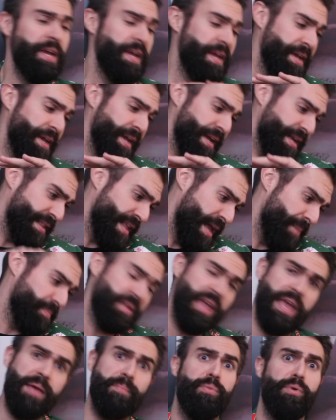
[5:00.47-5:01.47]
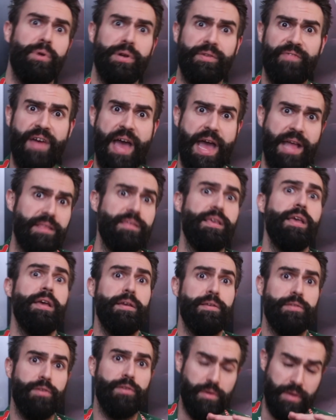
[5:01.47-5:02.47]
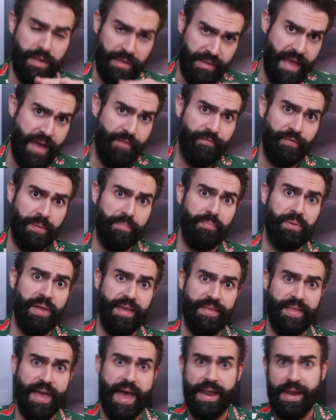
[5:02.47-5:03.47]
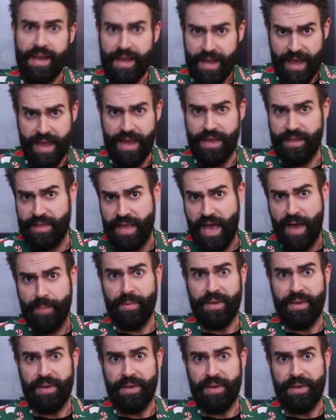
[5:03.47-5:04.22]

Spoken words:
except Game Boy Advance. So you can definitely play that ASAP